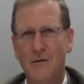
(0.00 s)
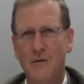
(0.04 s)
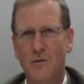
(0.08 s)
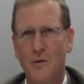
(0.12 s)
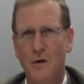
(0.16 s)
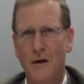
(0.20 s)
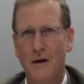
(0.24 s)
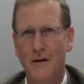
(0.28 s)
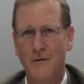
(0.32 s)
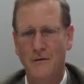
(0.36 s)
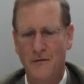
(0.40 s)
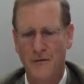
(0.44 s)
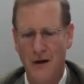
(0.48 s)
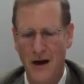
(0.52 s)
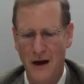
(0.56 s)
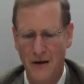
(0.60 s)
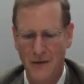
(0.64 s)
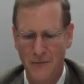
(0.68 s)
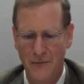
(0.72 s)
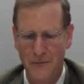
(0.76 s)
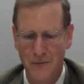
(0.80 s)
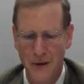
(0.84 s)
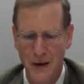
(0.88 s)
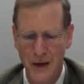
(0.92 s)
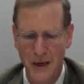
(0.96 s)

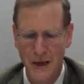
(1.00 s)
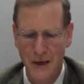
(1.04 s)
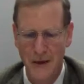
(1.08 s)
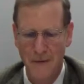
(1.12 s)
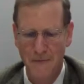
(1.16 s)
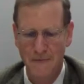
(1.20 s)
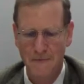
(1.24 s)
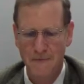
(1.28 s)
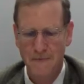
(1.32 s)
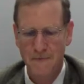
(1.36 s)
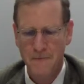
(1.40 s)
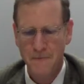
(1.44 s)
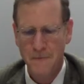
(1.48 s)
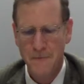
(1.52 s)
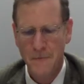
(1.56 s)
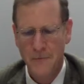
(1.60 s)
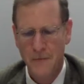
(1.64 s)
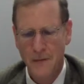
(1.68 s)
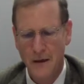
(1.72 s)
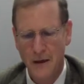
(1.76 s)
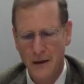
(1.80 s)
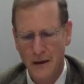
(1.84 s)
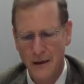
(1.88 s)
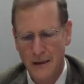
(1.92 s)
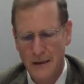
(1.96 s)

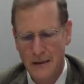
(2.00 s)
25b.